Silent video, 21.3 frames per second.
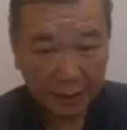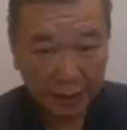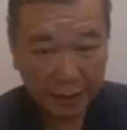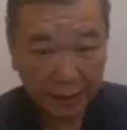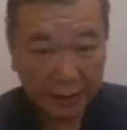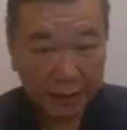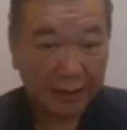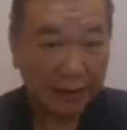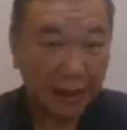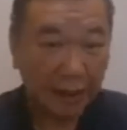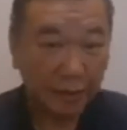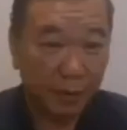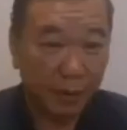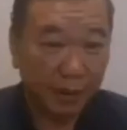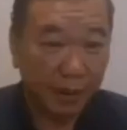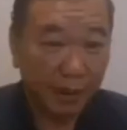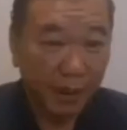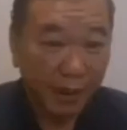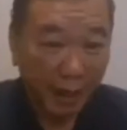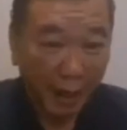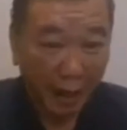
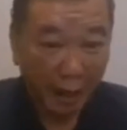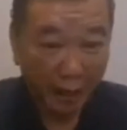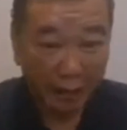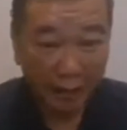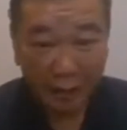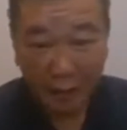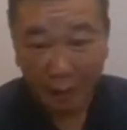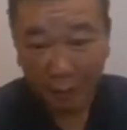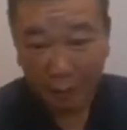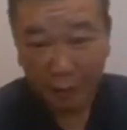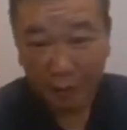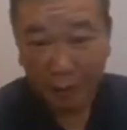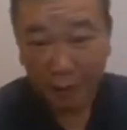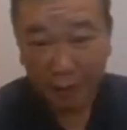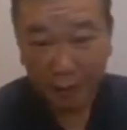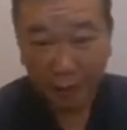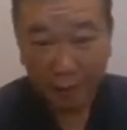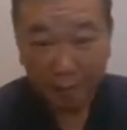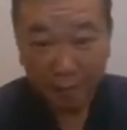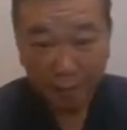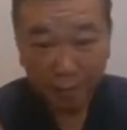discovered. Then after
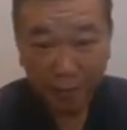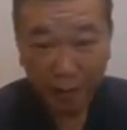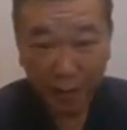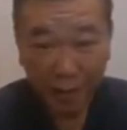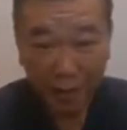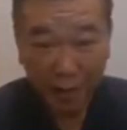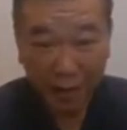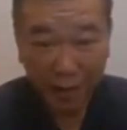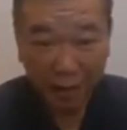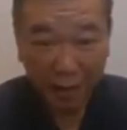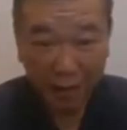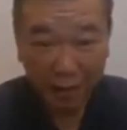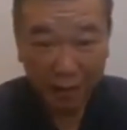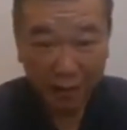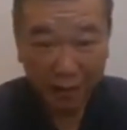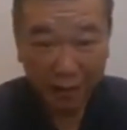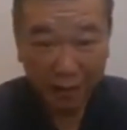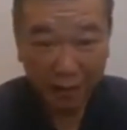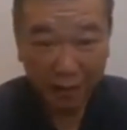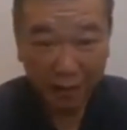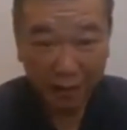that,
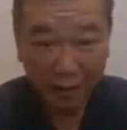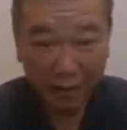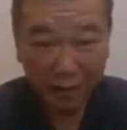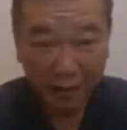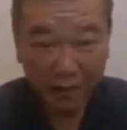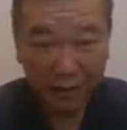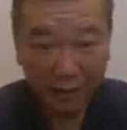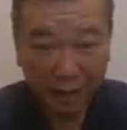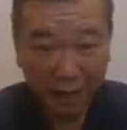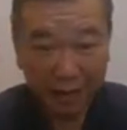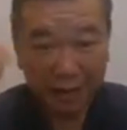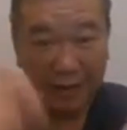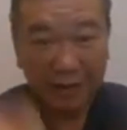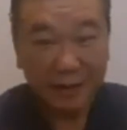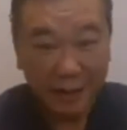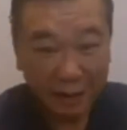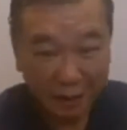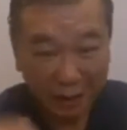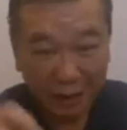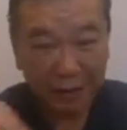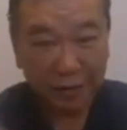the scientists
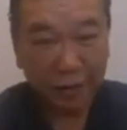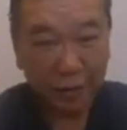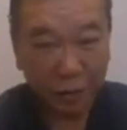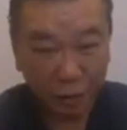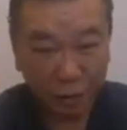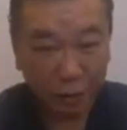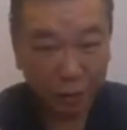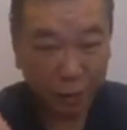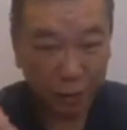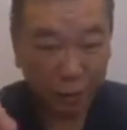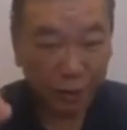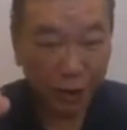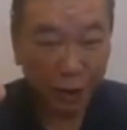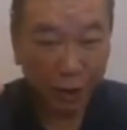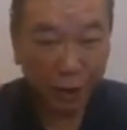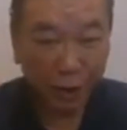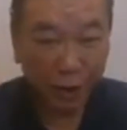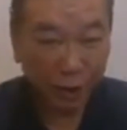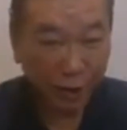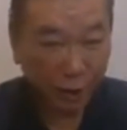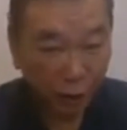started to
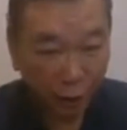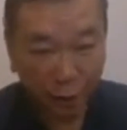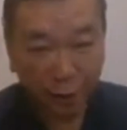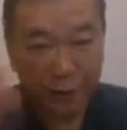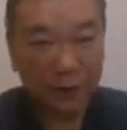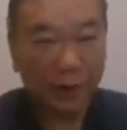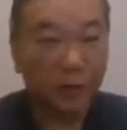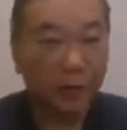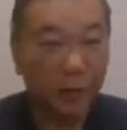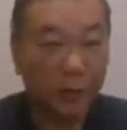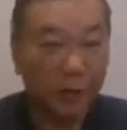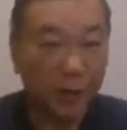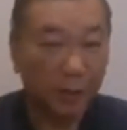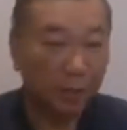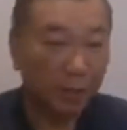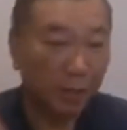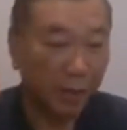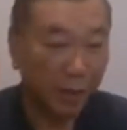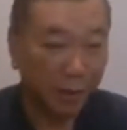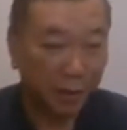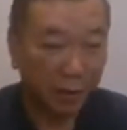tell us you must take
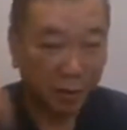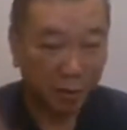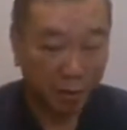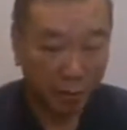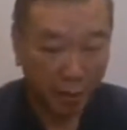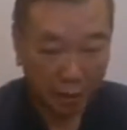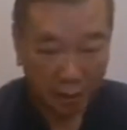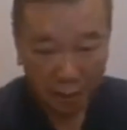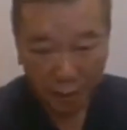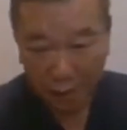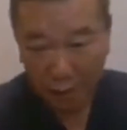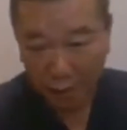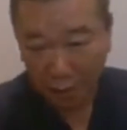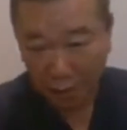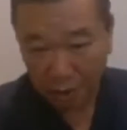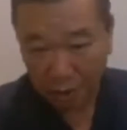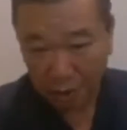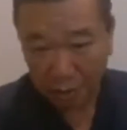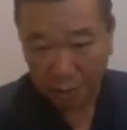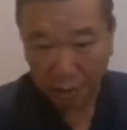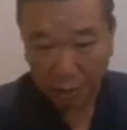vitamin, you must
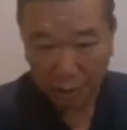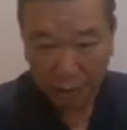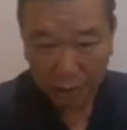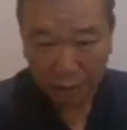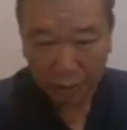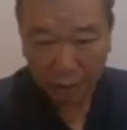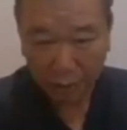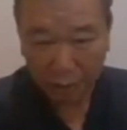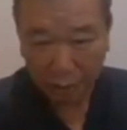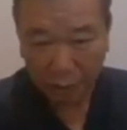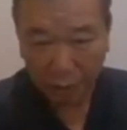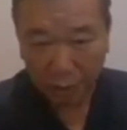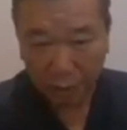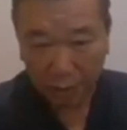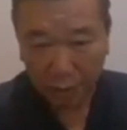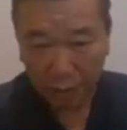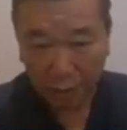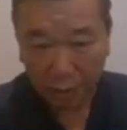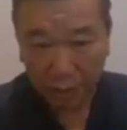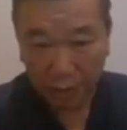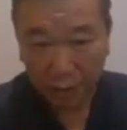
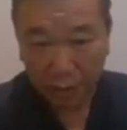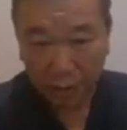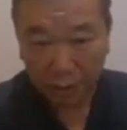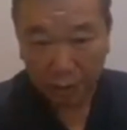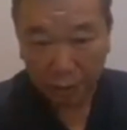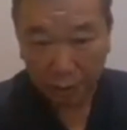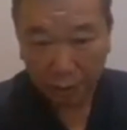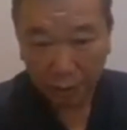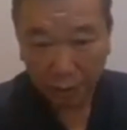do this thing.